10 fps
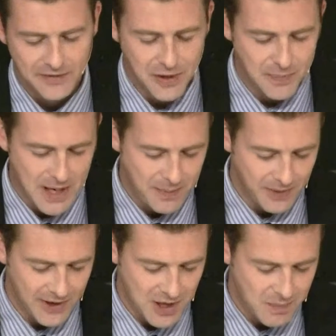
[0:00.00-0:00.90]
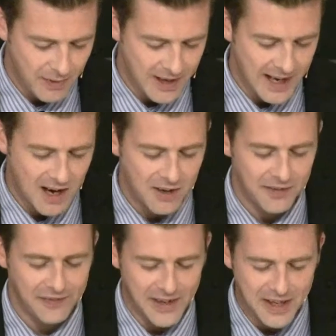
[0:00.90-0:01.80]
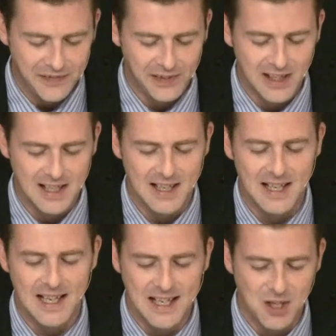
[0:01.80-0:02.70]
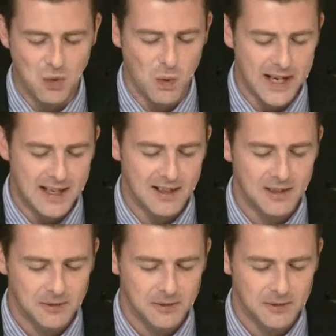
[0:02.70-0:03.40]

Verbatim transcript: For the people that you bring out faithfully each week.